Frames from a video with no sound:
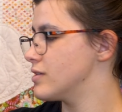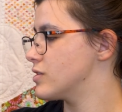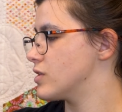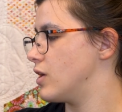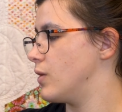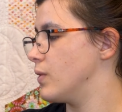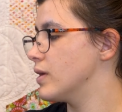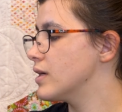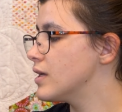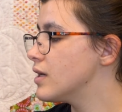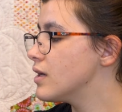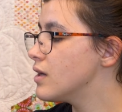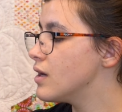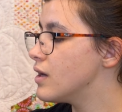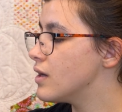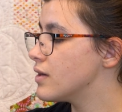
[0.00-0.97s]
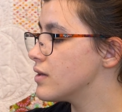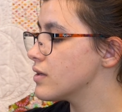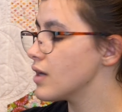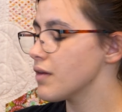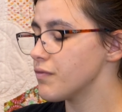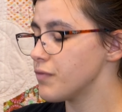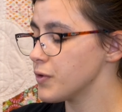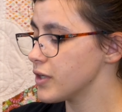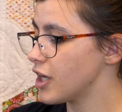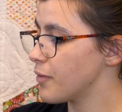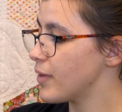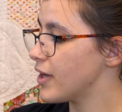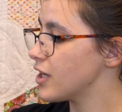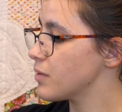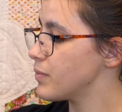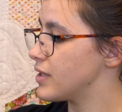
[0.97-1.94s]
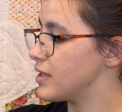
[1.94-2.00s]
So not fully
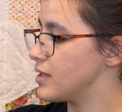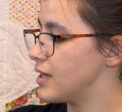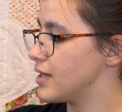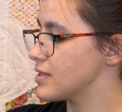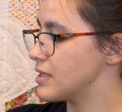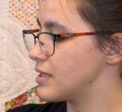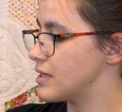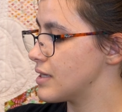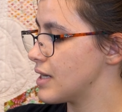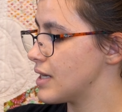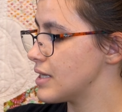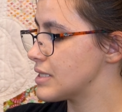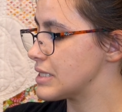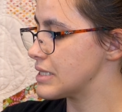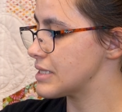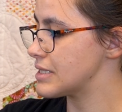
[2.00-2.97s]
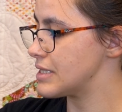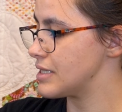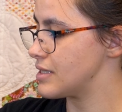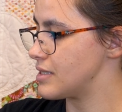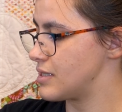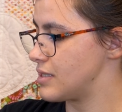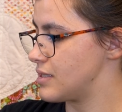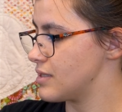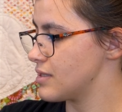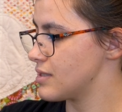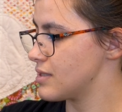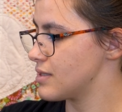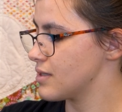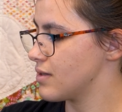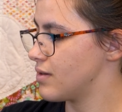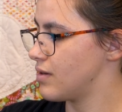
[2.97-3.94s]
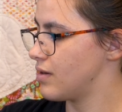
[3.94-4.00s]
automatic, but it has a nice
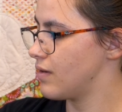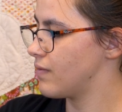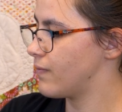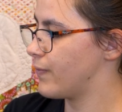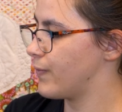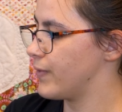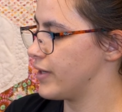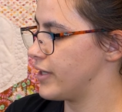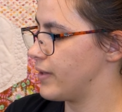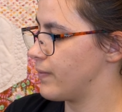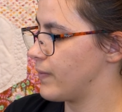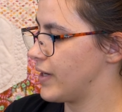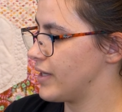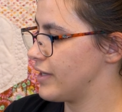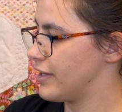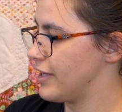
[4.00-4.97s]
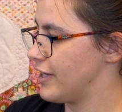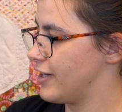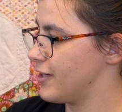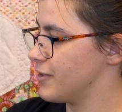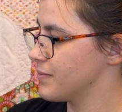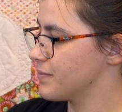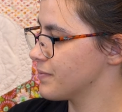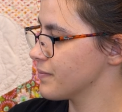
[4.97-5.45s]
assistance for you right there.